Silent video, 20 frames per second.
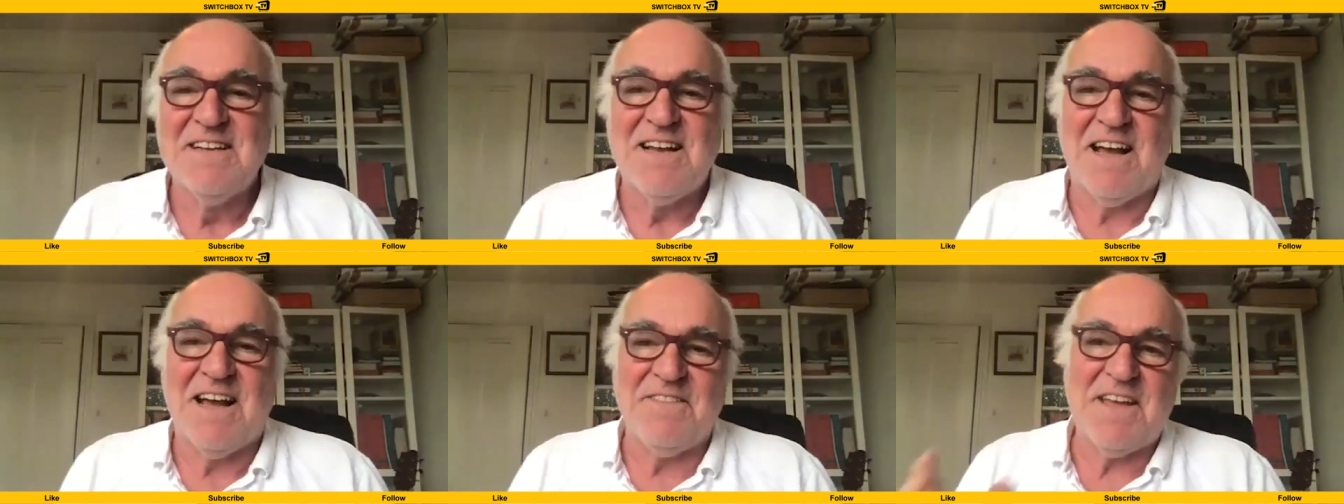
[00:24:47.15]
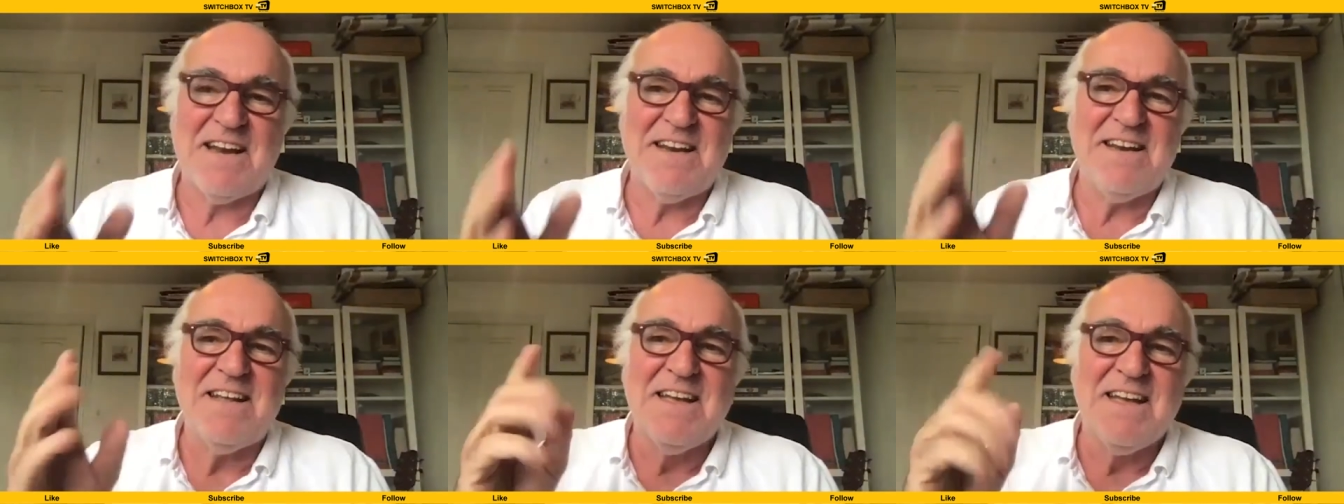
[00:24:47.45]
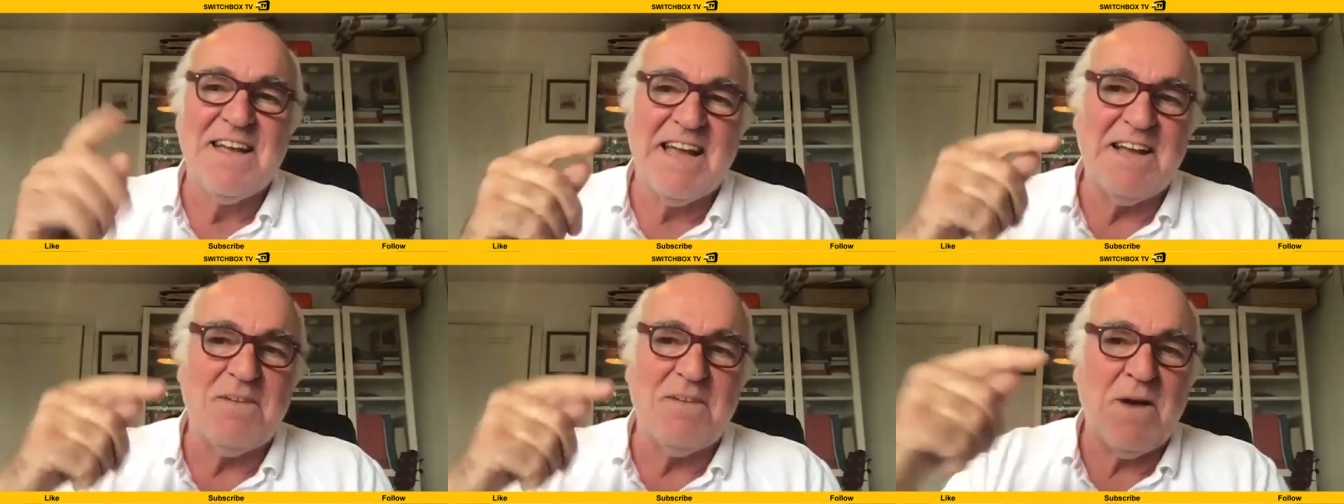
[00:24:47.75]
And then
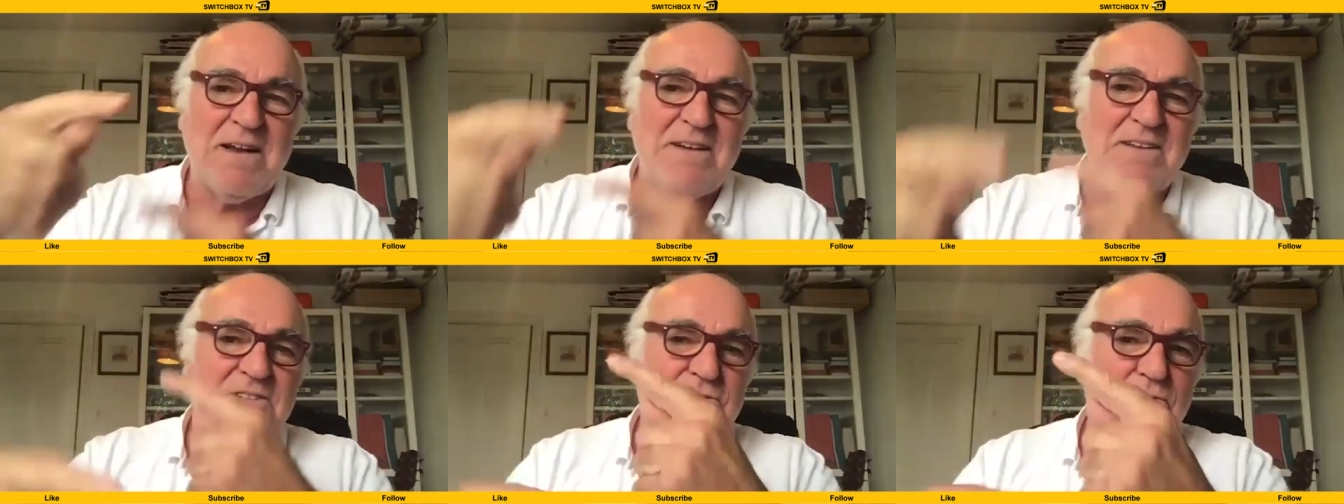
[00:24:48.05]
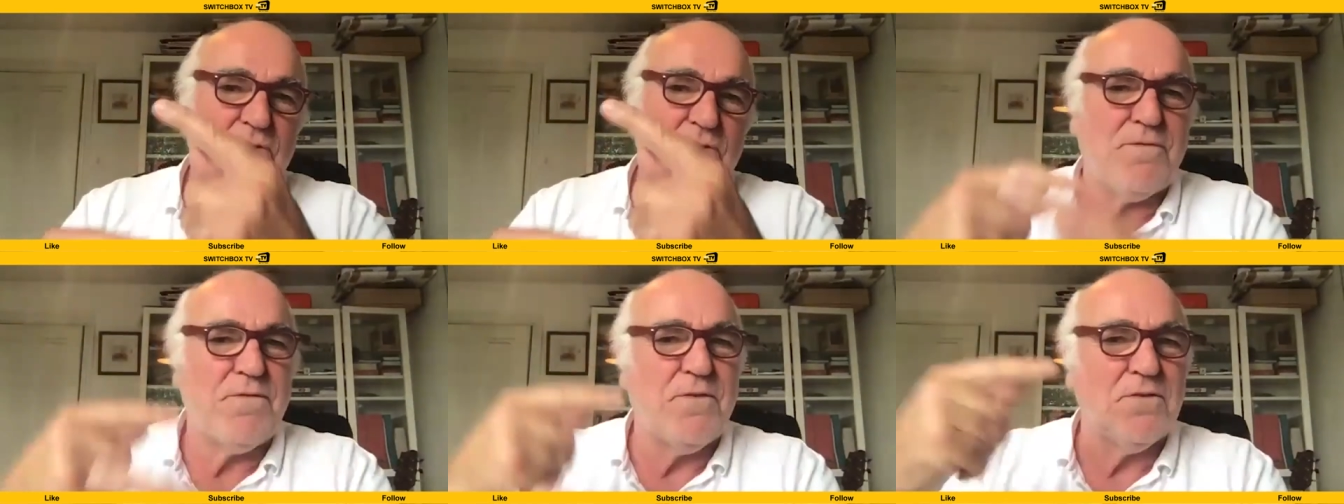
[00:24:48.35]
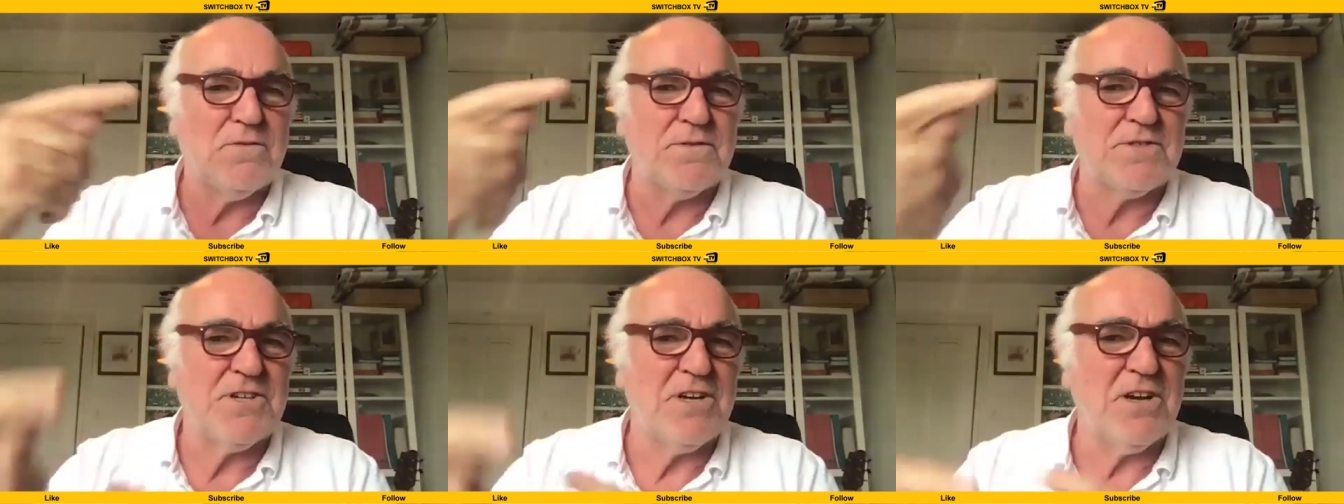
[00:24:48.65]
it went sort of
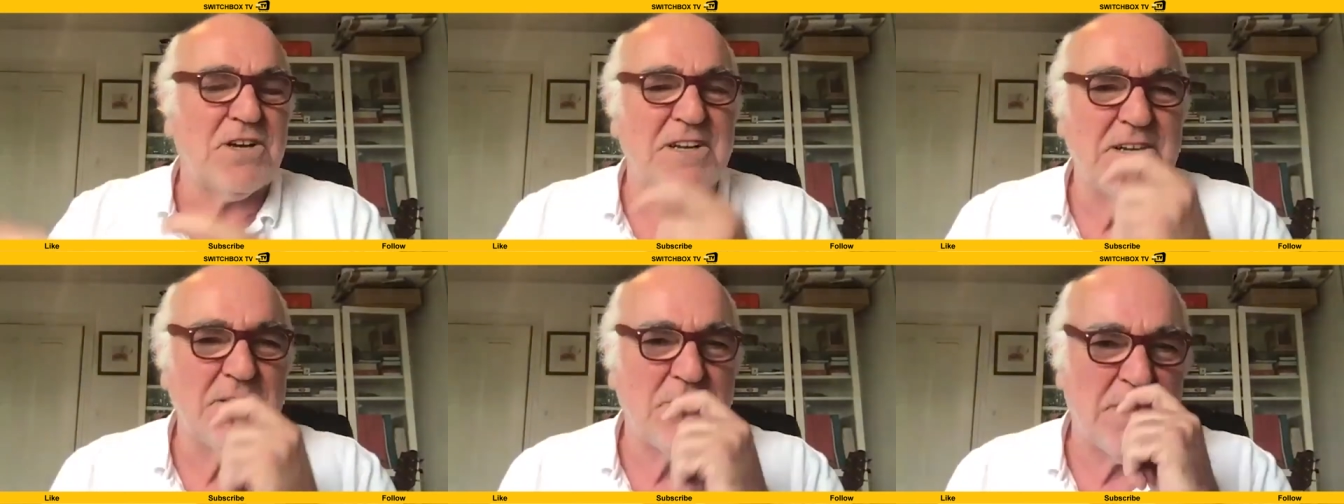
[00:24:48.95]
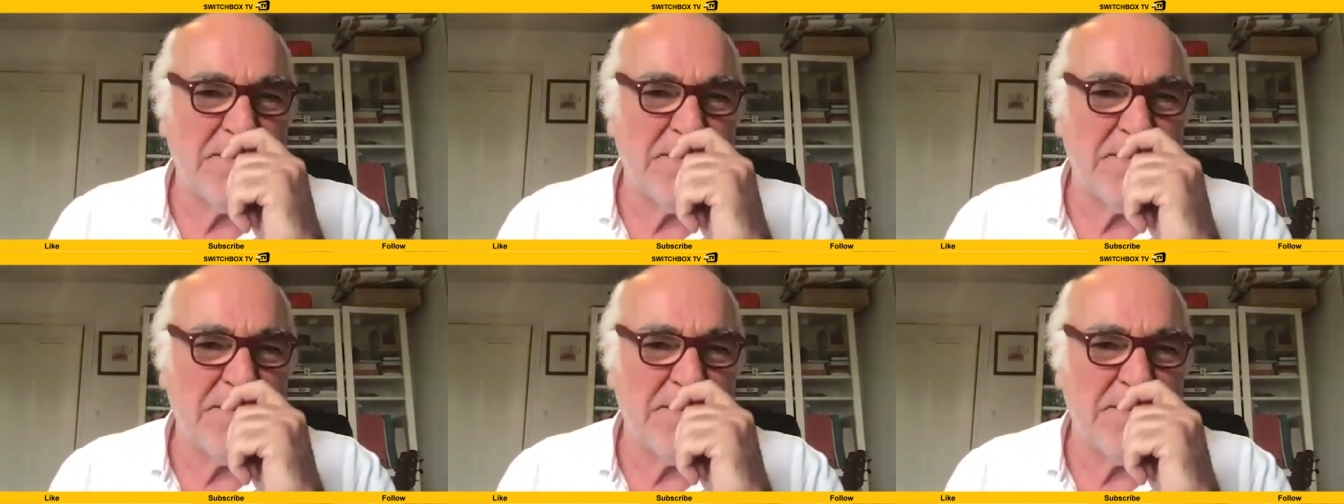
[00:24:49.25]
full circle.